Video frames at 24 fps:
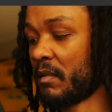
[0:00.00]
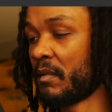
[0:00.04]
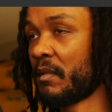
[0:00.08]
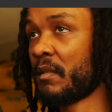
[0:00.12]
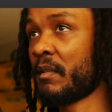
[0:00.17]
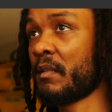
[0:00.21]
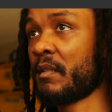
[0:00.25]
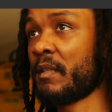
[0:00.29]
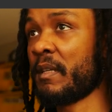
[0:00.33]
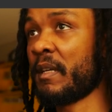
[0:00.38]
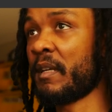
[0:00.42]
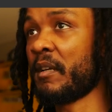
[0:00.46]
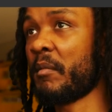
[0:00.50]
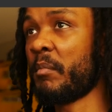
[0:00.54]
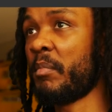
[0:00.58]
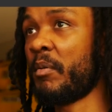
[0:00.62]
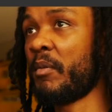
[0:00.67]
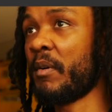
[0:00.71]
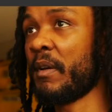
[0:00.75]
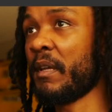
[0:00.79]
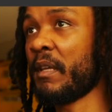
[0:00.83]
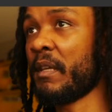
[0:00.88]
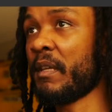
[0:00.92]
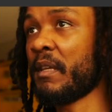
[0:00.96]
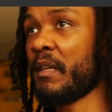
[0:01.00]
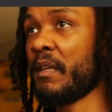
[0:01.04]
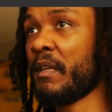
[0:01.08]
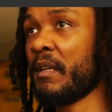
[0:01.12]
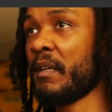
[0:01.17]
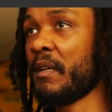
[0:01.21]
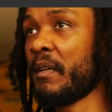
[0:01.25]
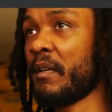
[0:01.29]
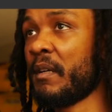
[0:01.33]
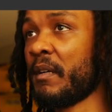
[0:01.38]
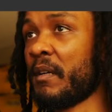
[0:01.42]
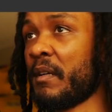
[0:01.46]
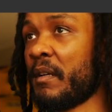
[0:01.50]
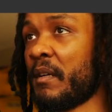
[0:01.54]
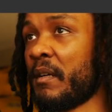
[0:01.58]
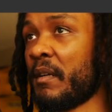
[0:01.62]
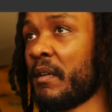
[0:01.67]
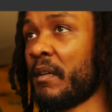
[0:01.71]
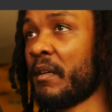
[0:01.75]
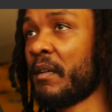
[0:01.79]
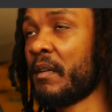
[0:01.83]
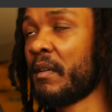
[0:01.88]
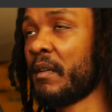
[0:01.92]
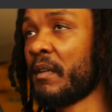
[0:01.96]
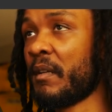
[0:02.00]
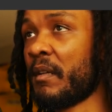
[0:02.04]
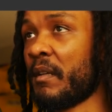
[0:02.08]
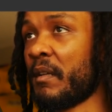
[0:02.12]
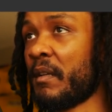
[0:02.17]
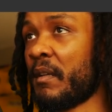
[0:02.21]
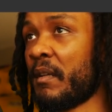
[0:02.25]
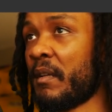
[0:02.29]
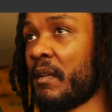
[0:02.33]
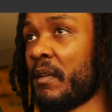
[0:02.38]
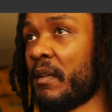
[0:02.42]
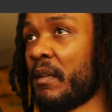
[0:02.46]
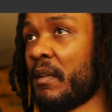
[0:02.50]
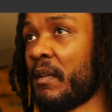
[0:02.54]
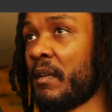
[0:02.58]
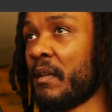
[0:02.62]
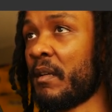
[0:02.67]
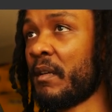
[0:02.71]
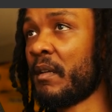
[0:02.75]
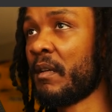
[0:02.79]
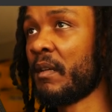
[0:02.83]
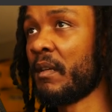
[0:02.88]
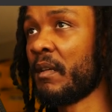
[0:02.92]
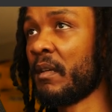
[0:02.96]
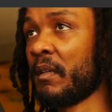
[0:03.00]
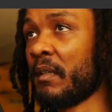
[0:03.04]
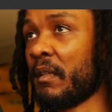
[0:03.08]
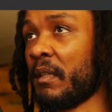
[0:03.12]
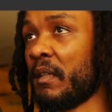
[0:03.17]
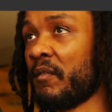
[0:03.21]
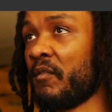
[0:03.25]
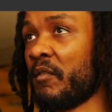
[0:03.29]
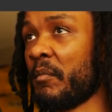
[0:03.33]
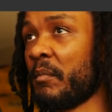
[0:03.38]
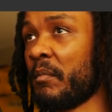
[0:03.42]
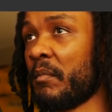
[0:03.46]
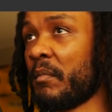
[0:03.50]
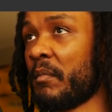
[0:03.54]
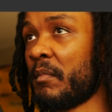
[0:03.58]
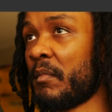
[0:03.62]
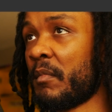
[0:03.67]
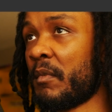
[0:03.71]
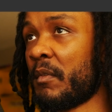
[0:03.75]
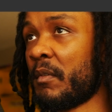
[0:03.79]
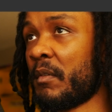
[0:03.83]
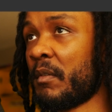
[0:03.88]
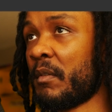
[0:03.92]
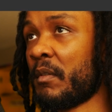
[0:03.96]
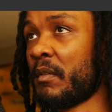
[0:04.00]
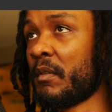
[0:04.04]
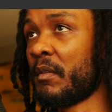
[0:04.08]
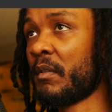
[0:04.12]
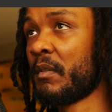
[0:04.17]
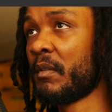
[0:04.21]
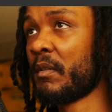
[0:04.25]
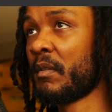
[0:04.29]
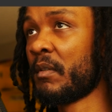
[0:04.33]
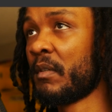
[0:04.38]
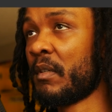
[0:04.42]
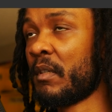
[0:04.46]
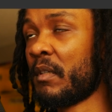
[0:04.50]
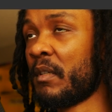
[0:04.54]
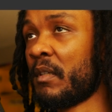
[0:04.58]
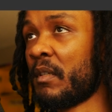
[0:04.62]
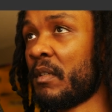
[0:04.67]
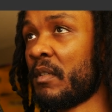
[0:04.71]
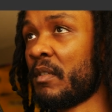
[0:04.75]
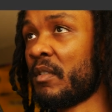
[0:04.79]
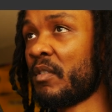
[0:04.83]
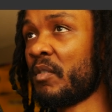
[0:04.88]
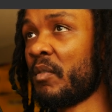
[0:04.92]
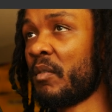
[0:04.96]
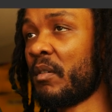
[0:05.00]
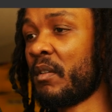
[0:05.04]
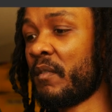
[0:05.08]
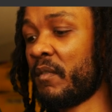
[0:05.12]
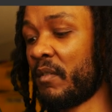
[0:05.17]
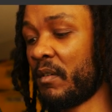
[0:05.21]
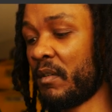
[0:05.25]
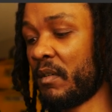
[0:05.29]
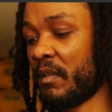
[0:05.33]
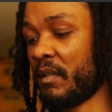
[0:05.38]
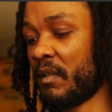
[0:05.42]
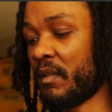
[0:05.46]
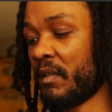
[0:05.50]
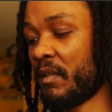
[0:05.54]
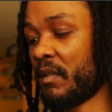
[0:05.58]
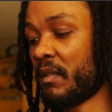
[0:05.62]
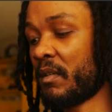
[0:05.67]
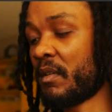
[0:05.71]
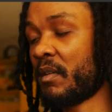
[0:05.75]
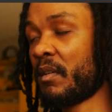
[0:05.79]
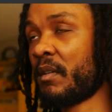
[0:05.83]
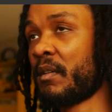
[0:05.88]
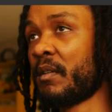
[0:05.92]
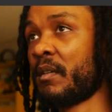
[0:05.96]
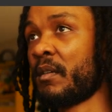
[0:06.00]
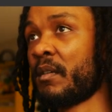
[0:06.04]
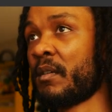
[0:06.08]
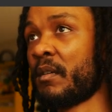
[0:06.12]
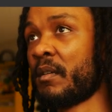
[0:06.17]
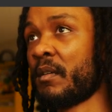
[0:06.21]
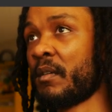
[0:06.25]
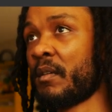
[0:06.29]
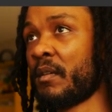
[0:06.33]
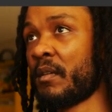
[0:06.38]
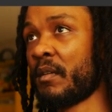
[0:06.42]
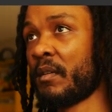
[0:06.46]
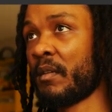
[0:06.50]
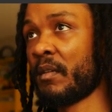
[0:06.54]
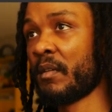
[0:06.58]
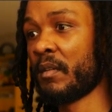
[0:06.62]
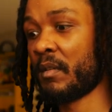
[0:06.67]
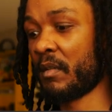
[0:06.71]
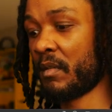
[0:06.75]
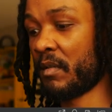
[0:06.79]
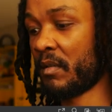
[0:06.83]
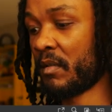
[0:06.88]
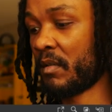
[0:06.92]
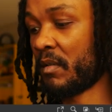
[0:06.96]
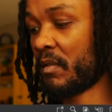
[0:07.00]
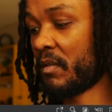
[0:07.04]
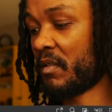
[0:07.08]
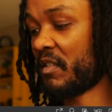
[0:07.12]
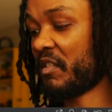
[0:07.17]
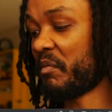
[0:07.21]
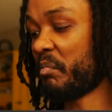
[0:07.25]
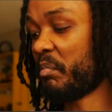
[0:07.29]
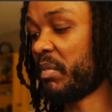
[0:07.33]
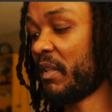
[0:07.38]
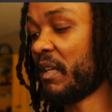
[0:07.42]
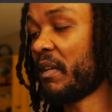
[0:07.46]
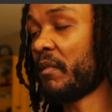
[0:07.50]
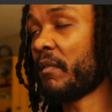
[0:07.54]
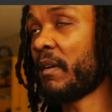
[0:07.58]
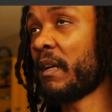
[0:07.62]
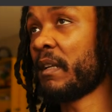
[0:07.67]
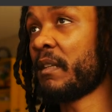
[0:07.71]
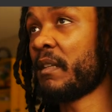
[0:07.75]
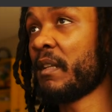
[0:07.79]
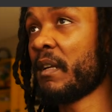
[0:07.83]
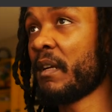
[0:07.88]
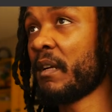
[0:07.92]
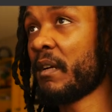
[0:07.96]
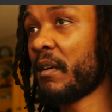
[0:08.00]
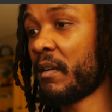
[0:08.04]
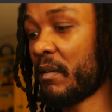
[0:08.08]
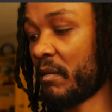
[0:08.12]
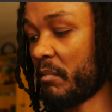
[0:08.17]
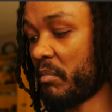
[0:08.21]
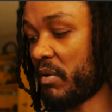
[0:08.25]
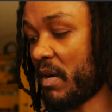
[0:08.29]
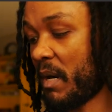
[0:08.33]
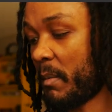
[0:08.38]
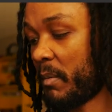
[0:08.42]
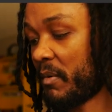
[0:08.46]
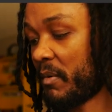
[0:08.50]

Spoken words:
take a point here and give them sort of a split right there, a proper